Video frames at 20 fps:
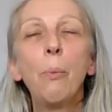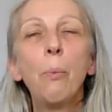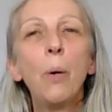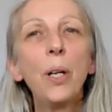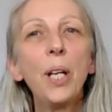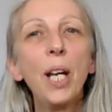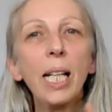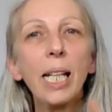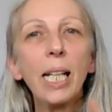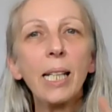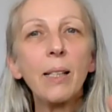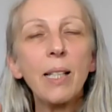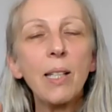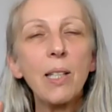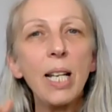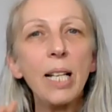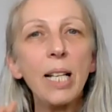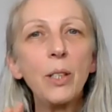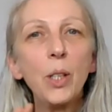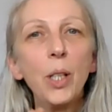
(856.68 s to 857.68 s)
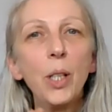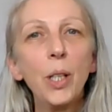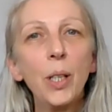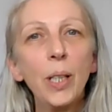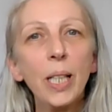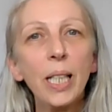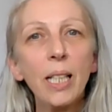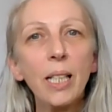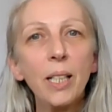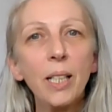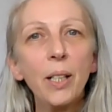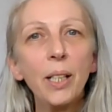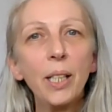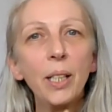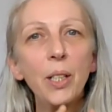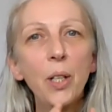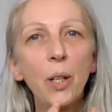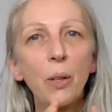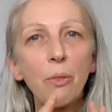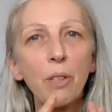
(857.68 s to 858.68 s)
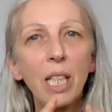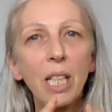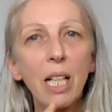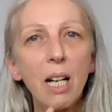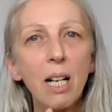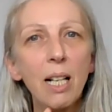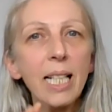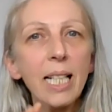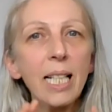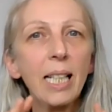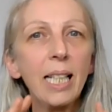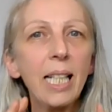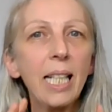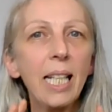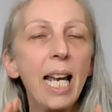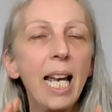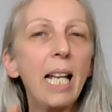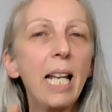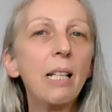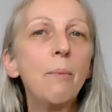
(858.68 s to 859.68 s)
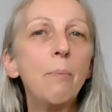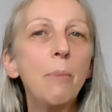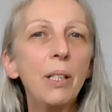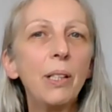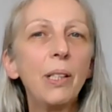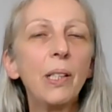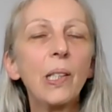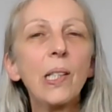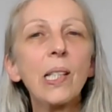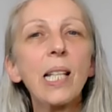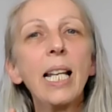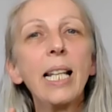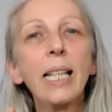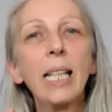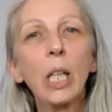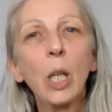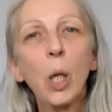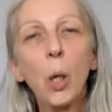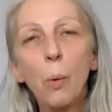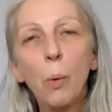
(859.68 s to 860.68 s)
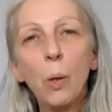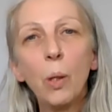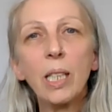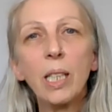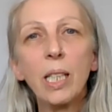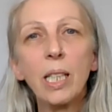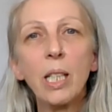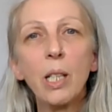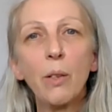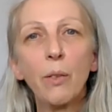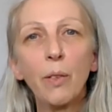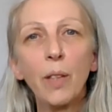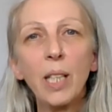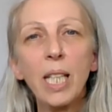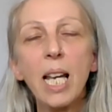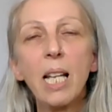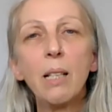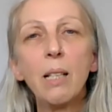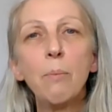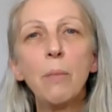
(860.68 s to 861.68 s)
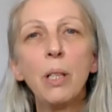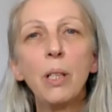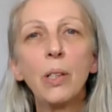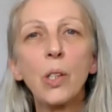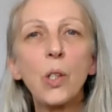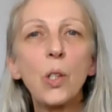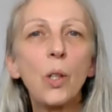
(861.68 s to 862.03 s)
What I said earlier, regarding the element and the quality of the element.